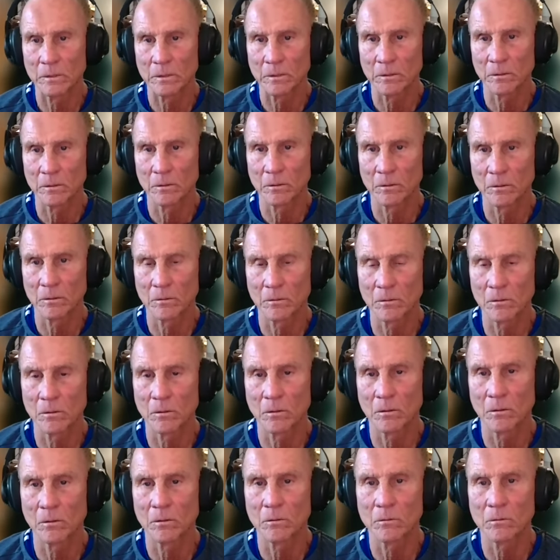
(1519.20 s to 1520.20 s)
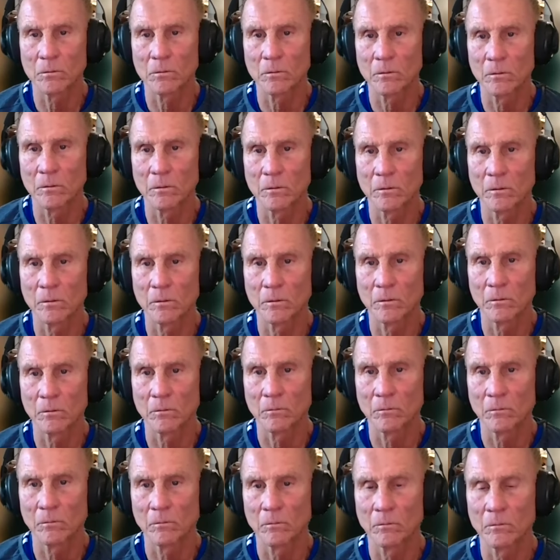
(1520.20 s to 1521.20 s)

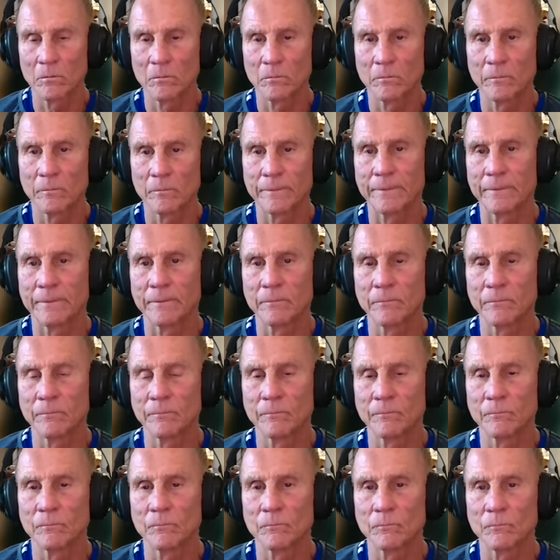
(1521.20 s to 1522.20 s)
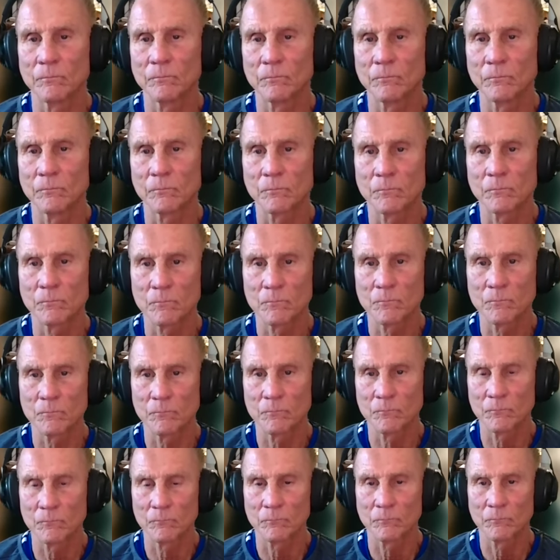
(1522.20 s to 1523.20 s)

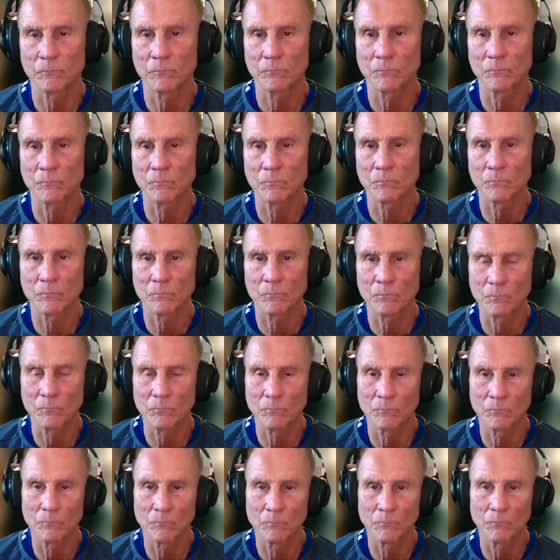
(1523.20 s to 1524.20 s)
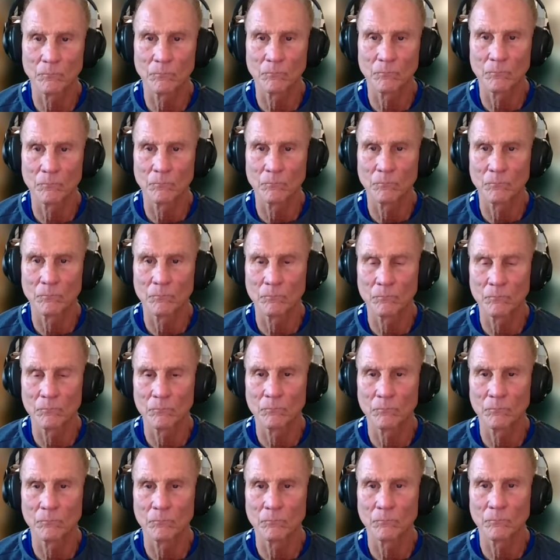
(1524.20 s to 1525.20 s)

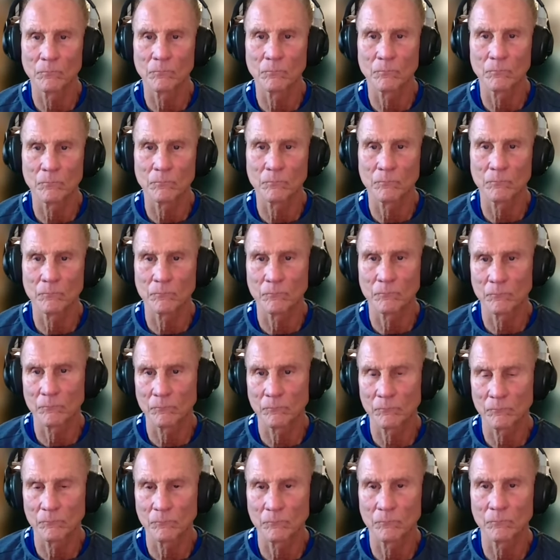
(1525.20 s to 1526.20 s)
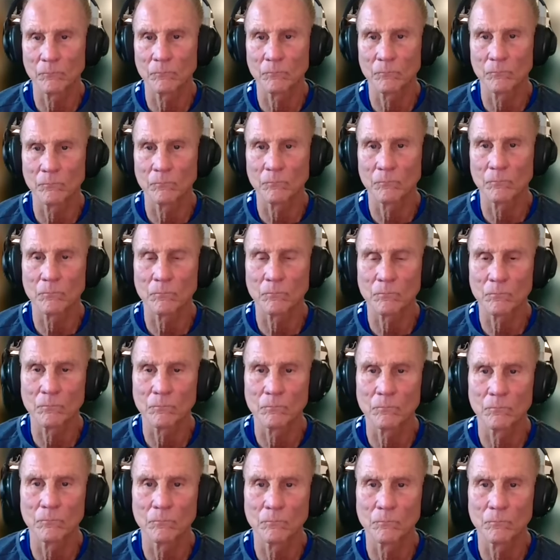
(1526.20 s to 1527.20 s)
The person shown says nothing.